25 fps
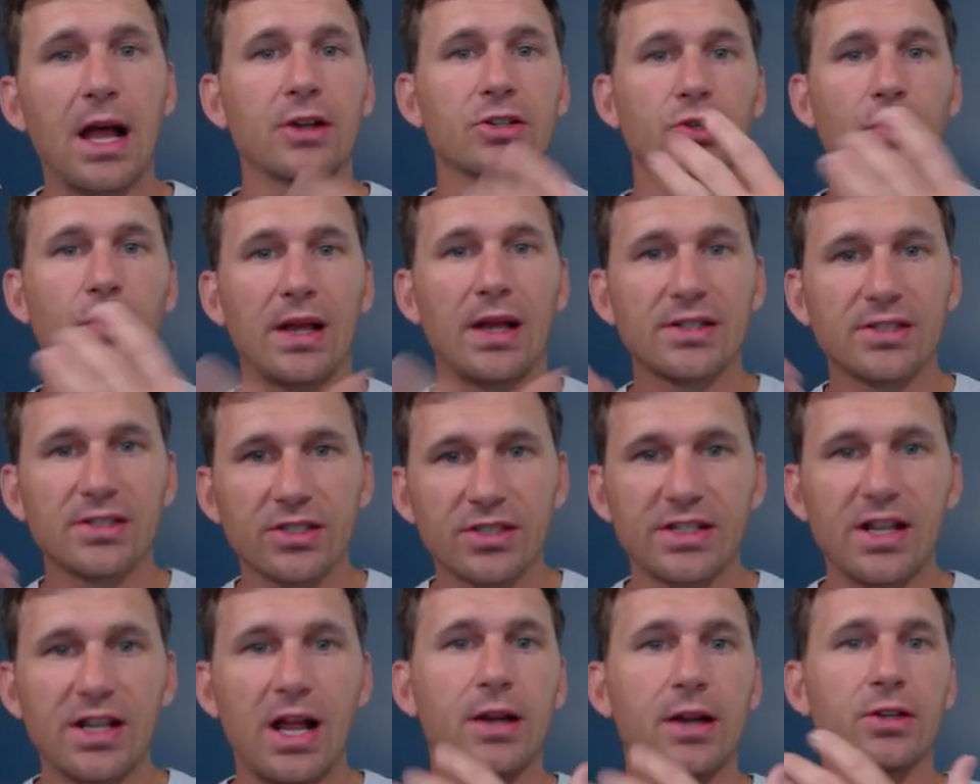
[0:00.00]
So as the
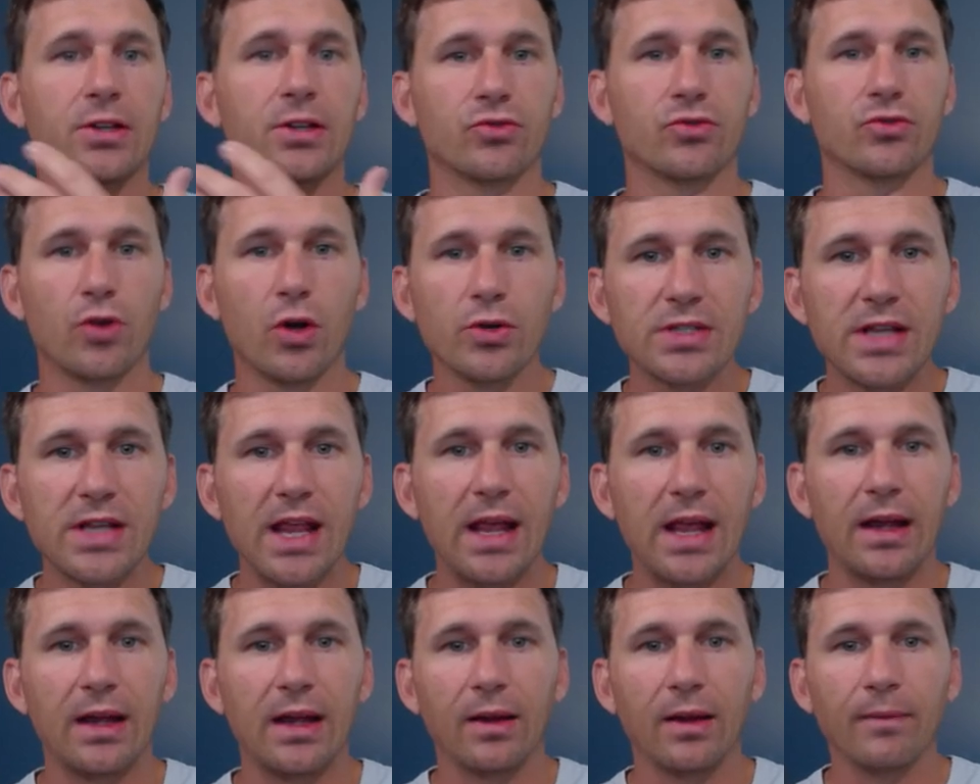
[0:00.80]
stock is
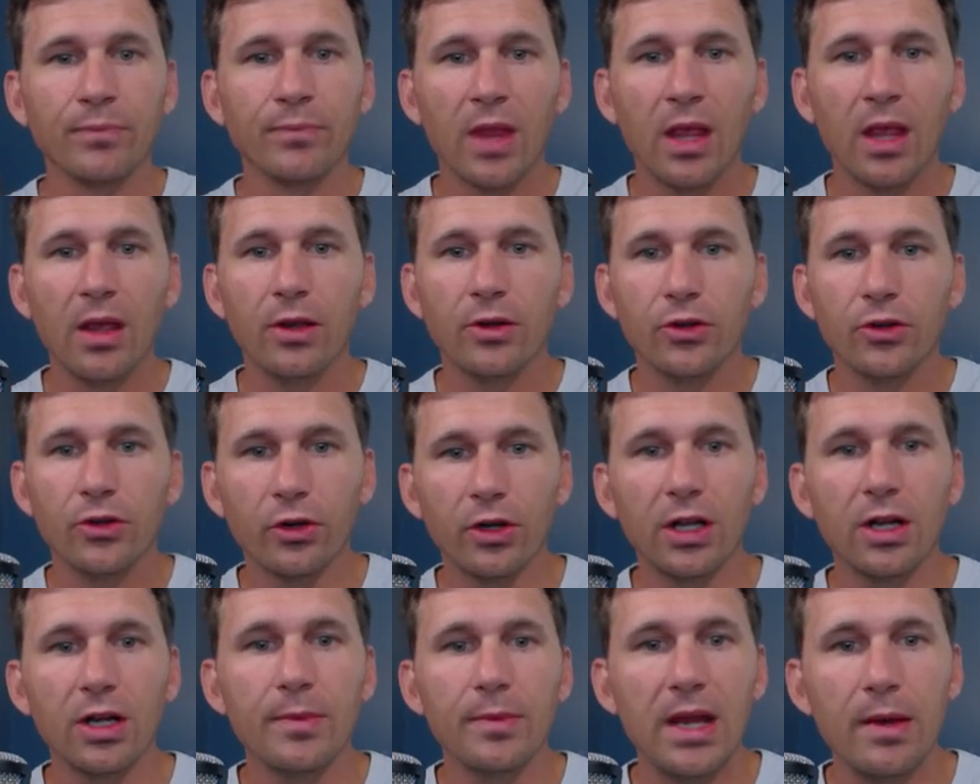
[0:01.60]
rotating, you're
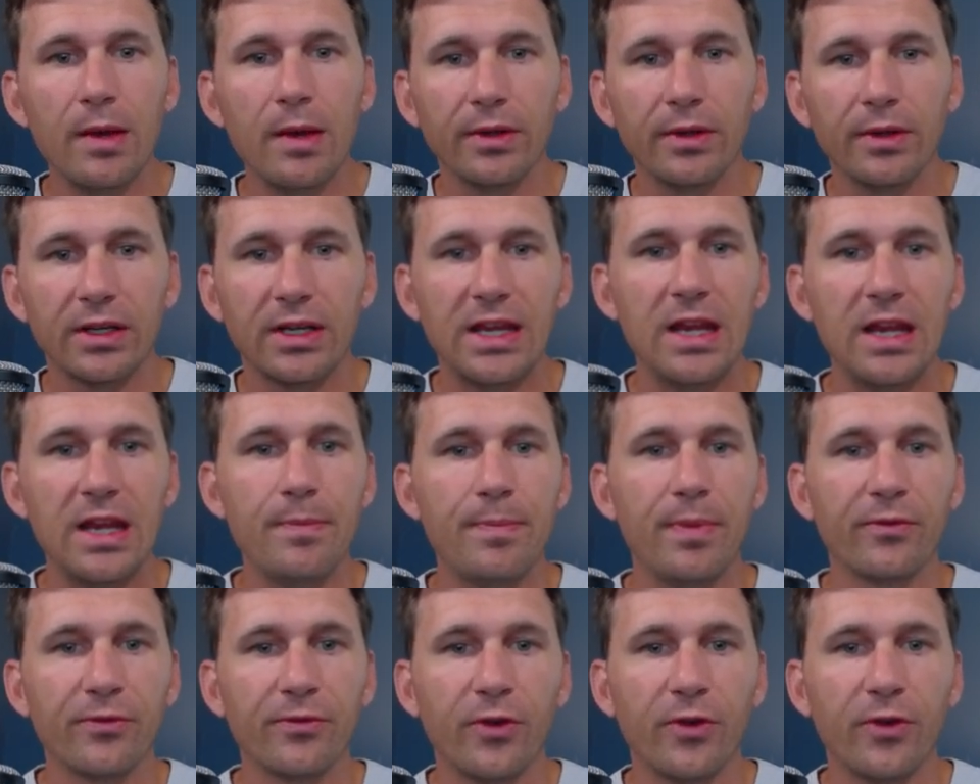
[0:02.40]
going to be able to keep
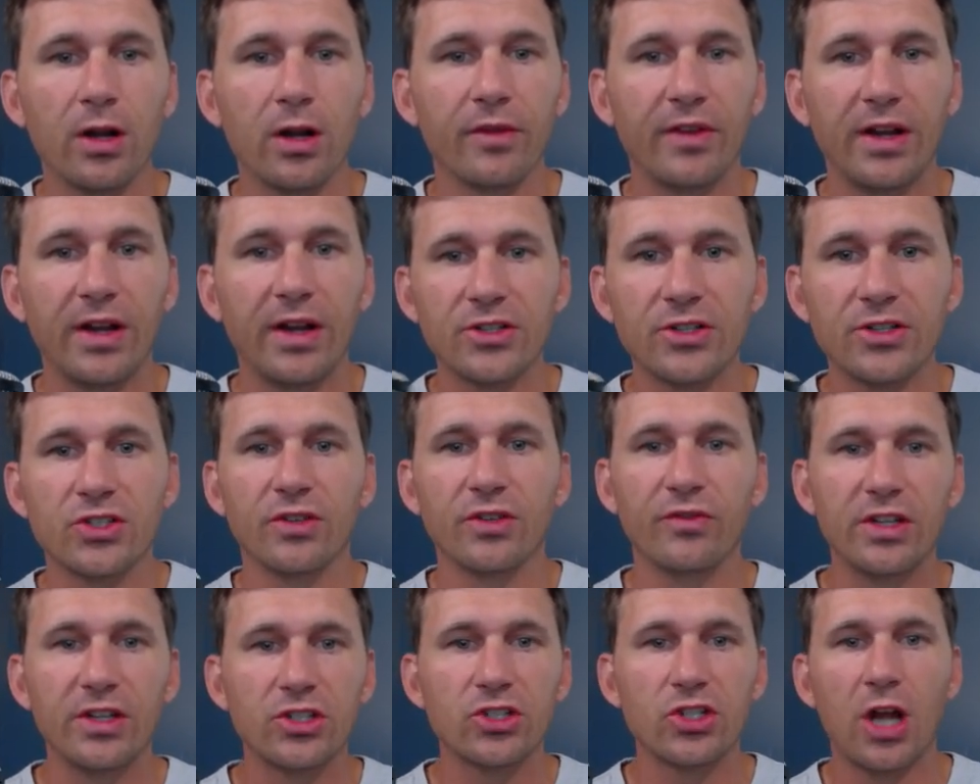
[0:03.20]
in front of an
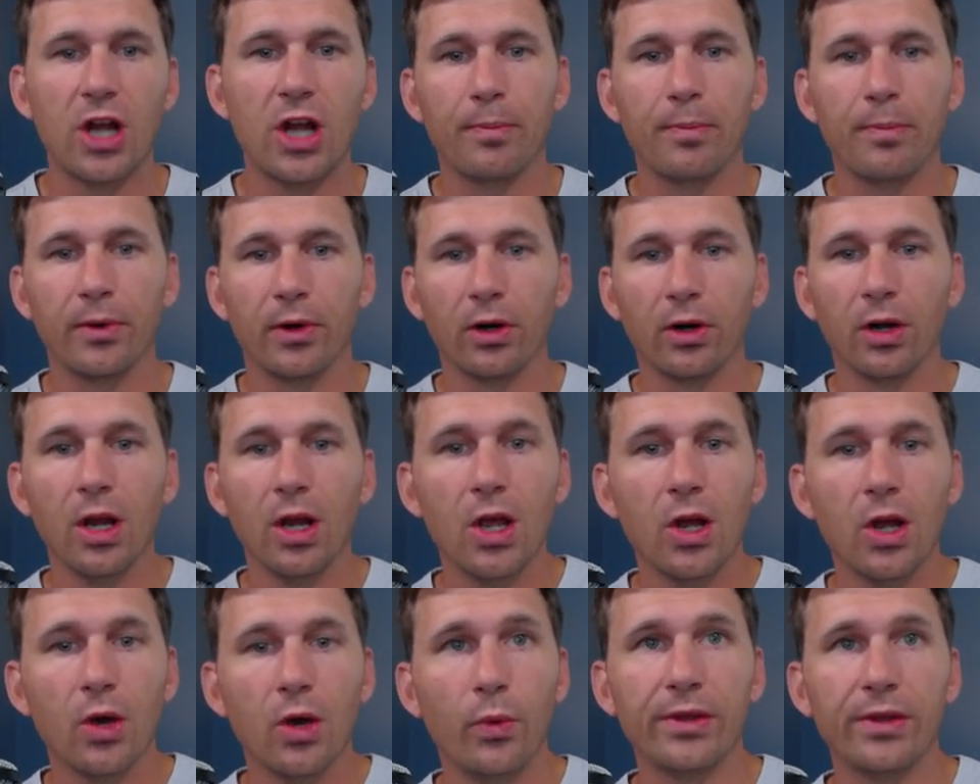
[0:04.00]
SUV shopper
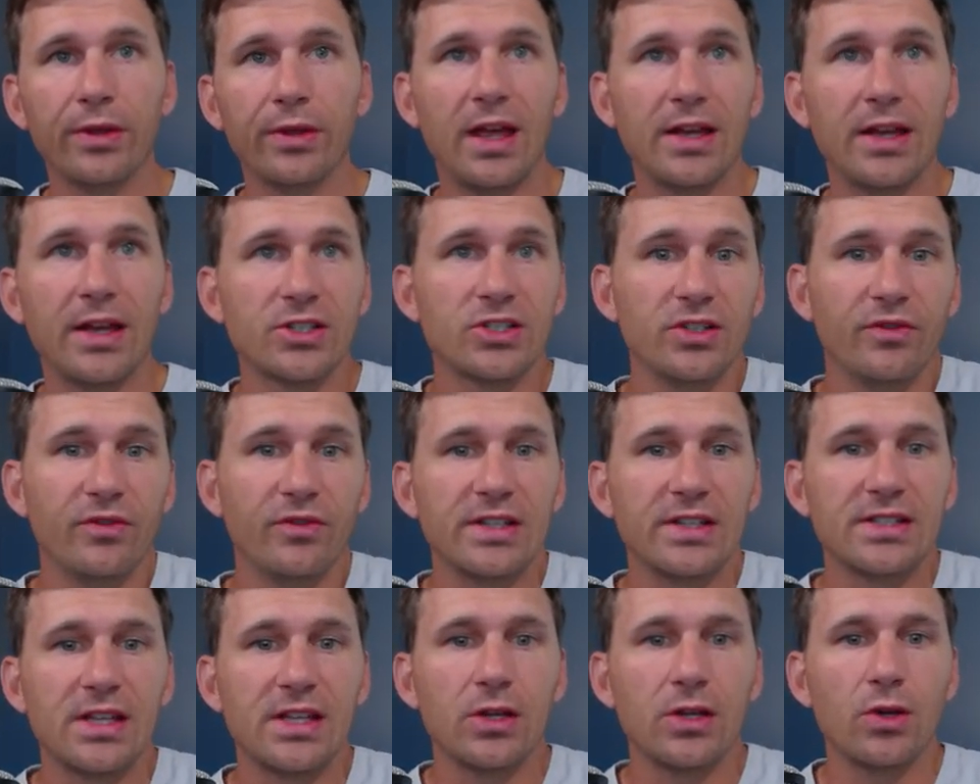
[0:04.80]
with
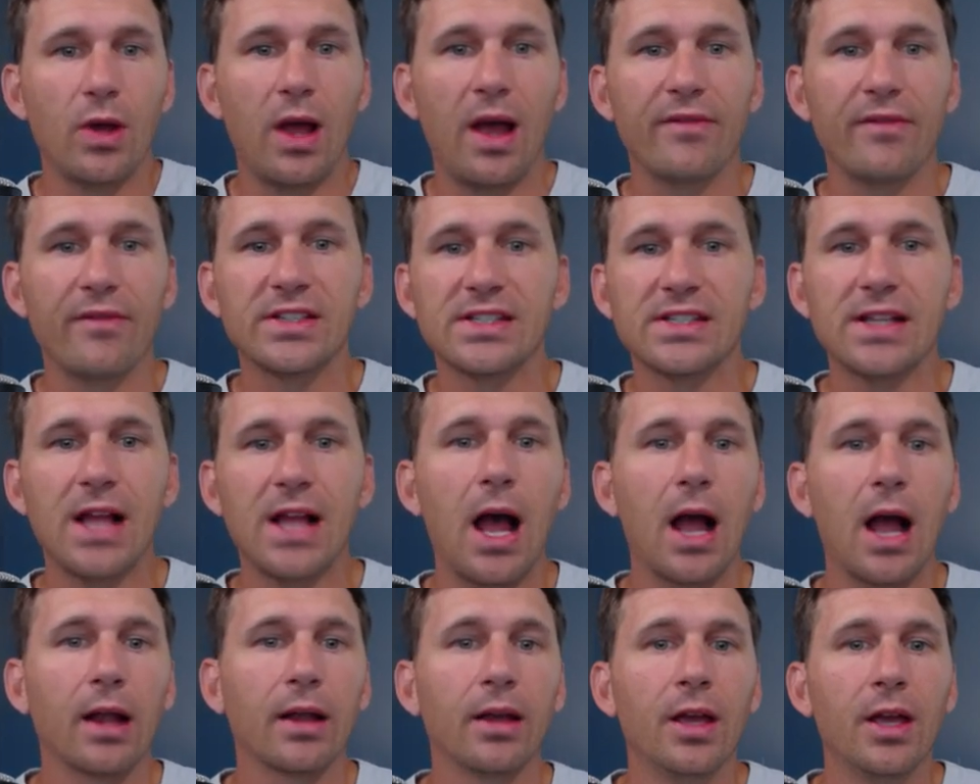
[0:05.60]
SUVs that you have in
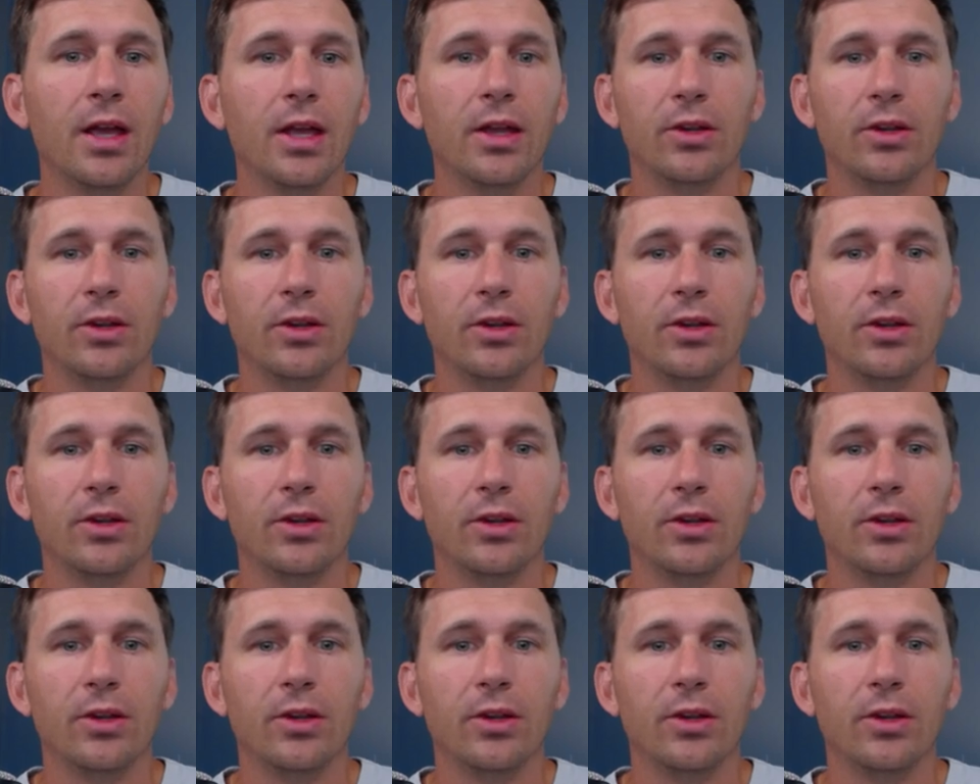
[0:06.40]
stock.